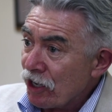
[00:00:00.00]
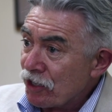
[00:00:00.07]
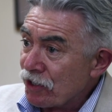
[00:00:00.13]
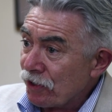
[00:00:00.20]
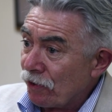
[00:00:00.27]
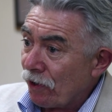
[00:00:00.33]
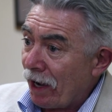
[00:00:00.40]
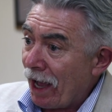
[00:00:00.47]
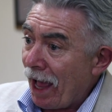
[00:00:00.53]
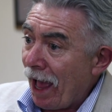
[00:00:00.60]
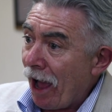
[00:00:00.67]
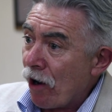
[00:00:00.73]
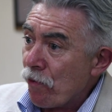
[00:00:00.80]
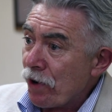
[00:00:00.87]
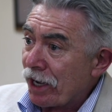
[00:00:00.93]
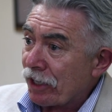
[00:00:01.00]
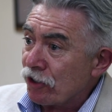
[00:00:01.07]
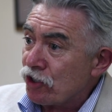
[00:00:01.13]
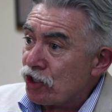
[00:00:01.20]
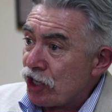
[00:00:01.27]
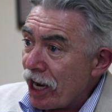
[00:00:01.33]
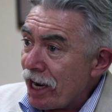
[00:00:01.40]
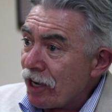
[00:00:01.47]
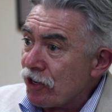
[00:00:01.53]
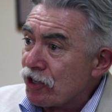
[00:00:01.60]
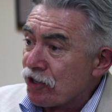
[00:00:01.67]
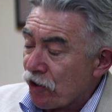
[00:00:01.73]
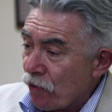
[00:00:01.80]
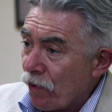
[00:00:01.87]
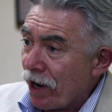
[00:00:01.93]
to how we can
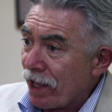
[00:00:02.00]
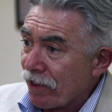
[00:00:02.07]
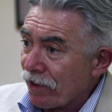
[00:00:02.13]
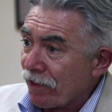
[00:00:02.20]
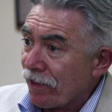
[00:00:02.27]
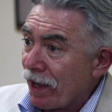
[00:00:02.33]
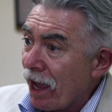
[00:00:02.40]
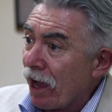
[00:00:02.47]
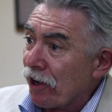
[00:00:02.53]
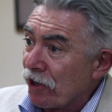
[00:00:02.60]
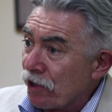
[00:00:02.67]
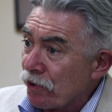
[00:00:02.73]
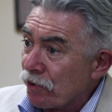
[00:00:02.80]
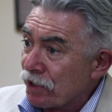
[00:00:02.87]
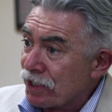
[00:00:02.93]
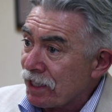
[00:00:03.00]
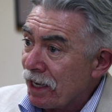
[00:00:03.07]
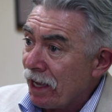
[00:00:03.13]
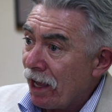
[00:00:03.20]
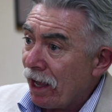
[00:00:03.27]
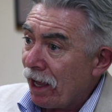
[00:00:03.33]
change the way that they are used